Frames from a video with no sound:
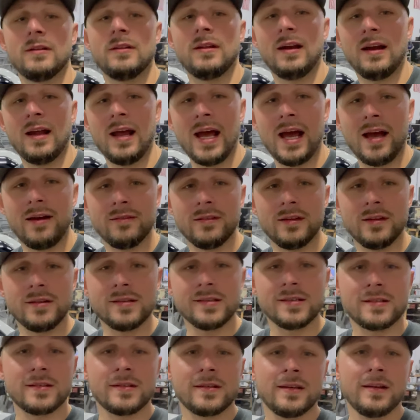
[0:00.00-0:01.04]
that I have
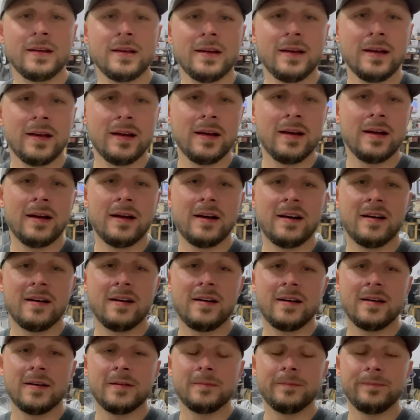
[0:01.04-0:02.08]
this.
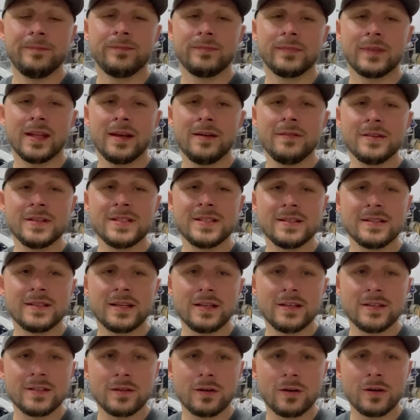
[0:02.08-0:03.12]
Um, ever since I
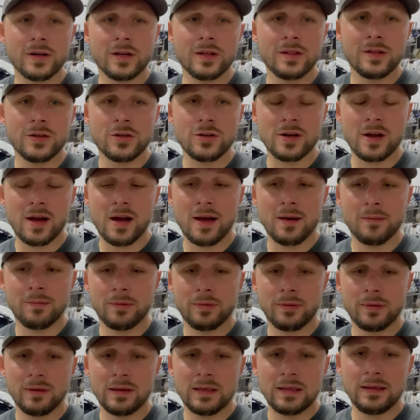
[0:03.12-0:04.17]
started the shop,
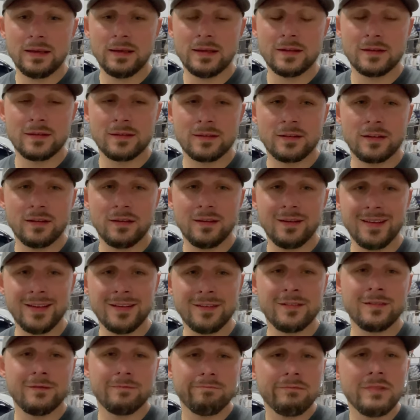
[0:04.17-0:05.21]
it's,
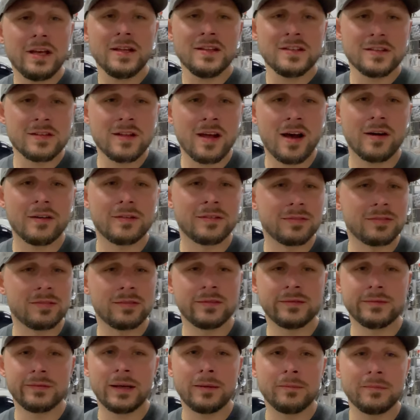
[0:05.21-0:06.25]
it's, it's tough.
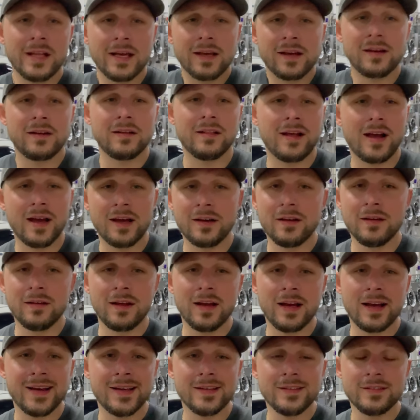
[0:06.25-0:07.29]
I'm not gonna lie to you
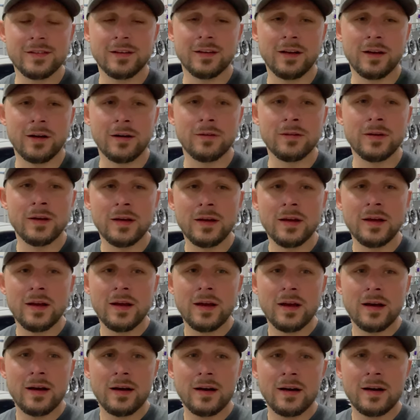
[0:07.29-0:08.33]
guys, you know.
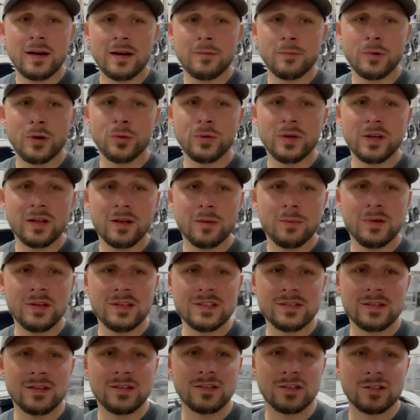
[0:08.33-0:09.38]
Um, owning a
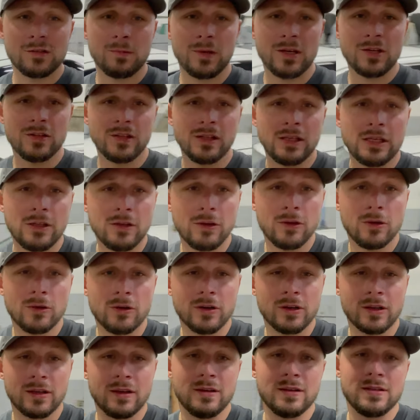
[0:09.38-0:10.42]
business, especially in New
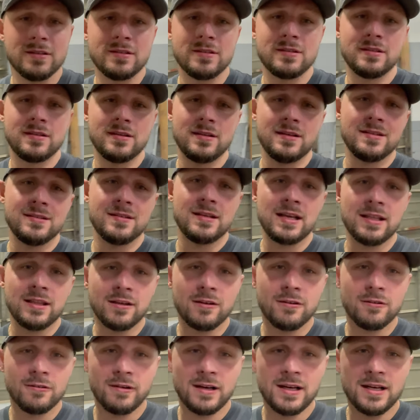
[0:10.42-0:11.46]
York, is, is not the
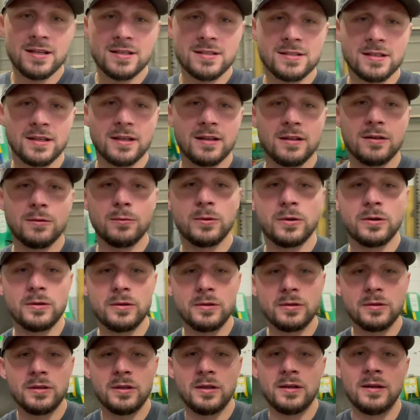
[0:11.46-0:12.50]
greatest thing in the
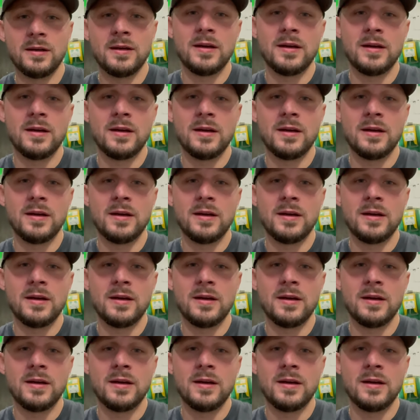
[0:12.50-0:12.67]
world.